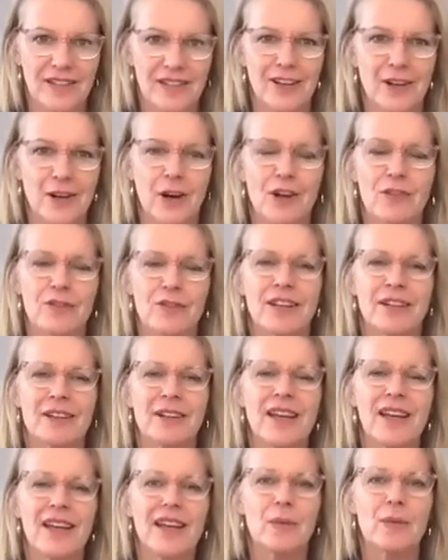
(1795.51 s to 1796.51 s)
Often
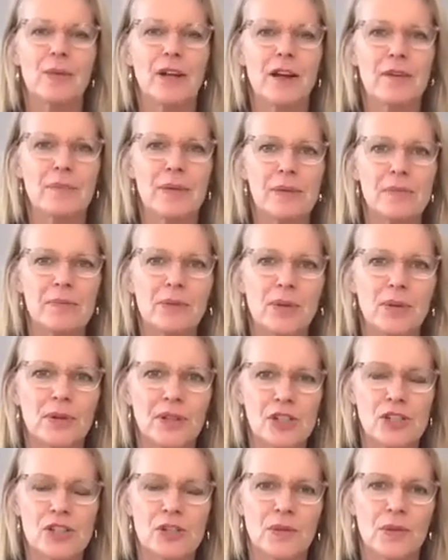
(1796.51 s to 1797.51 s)
when I've been brought
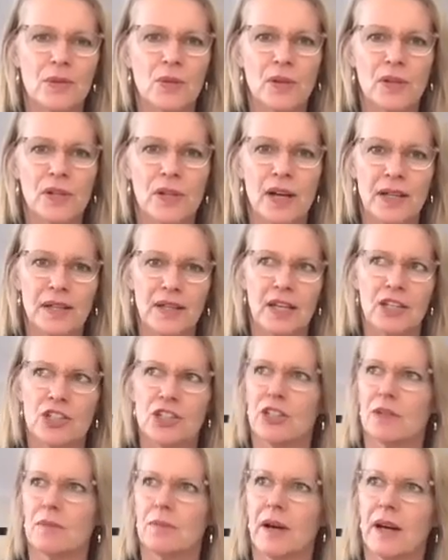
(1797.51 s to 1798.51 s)
into an
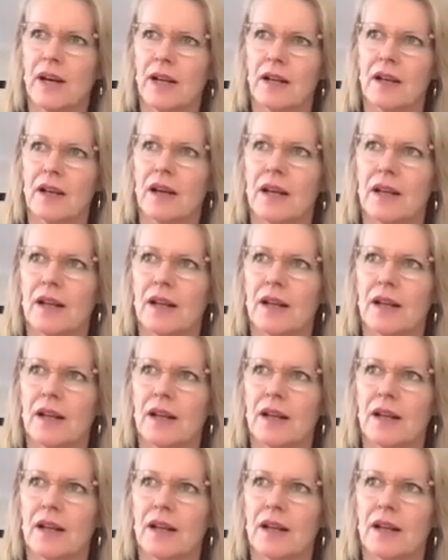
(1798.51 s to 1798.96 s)
organization by